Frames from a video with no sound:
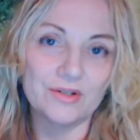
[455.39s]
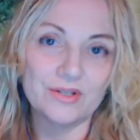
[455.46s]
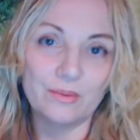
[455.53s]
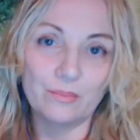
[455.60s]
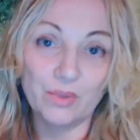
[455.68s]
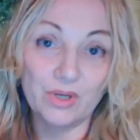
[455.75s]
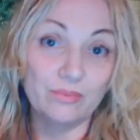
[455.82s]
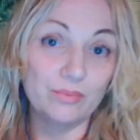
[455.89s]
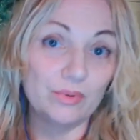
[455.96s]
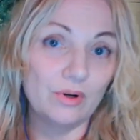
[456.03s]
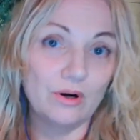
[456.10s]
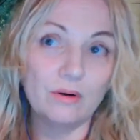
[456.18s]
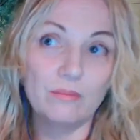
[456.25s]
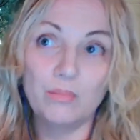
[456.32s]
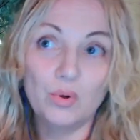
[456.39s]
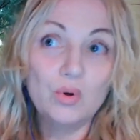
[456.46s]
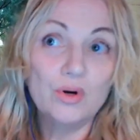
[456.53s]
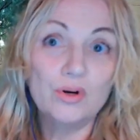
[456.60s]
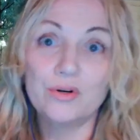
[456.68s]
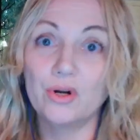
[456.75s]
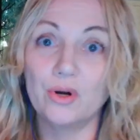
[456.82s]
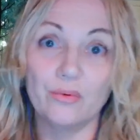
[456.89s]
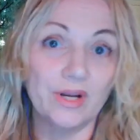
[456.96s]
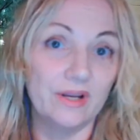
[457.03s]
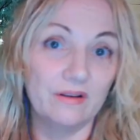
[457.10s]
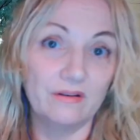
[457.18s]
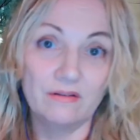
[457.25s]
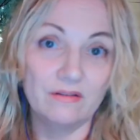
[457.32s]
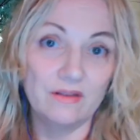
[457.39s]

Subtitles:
Some people are born knowing